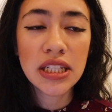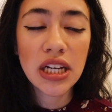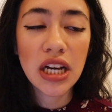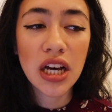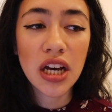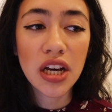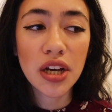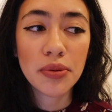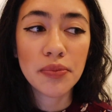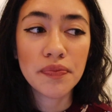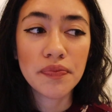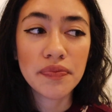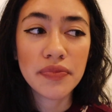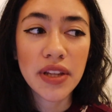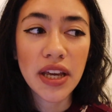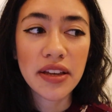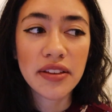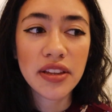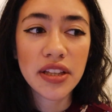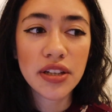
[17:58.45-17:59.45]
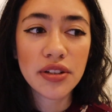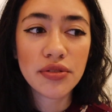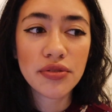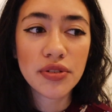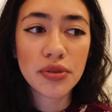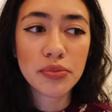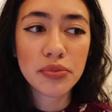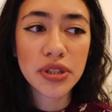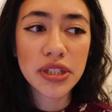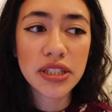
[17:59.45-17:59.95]
I think
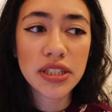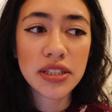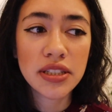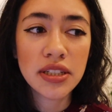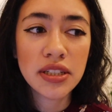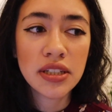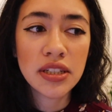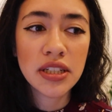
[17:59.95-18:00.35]
for me